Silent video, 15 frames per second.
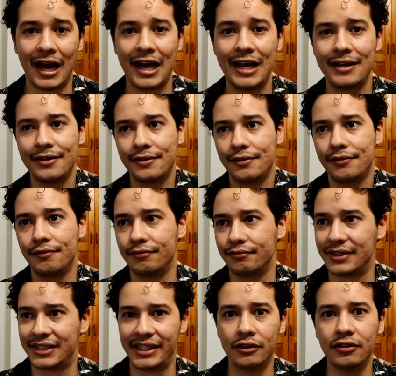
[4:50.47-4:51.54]
I
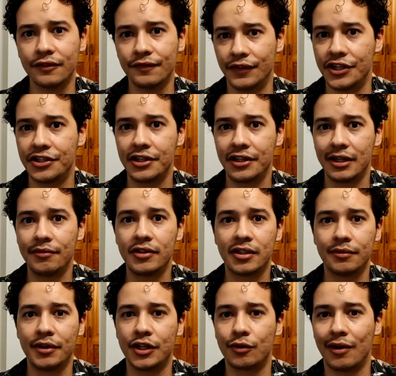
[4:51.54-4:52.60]
still envision them to
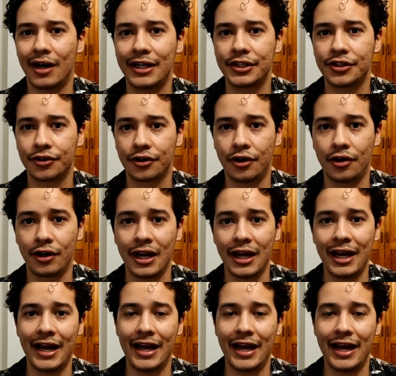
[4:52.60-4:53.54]
be quite strong